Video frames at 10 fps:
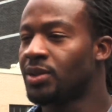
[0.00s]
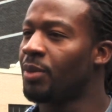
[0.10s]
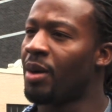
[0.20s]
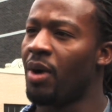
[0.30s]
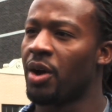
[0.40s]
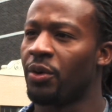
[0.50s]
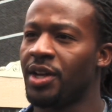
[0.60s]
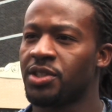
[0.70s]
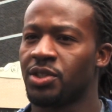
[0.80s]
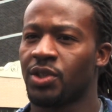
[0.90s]
it's all about
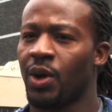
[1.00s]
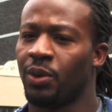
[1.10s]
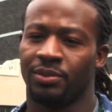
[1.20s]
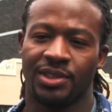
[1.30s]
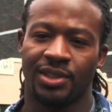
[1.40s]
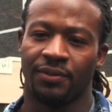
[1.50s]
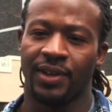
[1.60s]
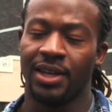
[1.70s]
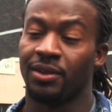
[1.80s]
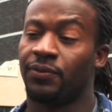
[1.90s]
moderation, so instead of
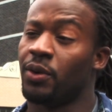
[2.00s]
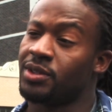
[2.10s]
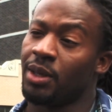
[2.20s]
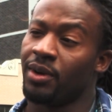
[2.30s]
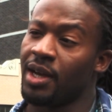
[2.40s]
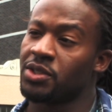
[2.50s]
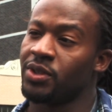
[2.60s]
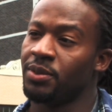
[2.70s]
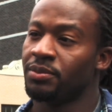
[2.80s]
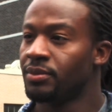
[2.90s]
eating a full tub of ice
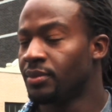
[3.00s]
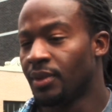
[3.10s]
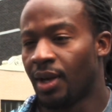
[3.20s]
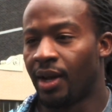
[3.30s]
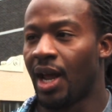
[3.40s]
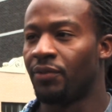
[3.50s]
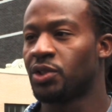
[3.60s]
cream, I'd have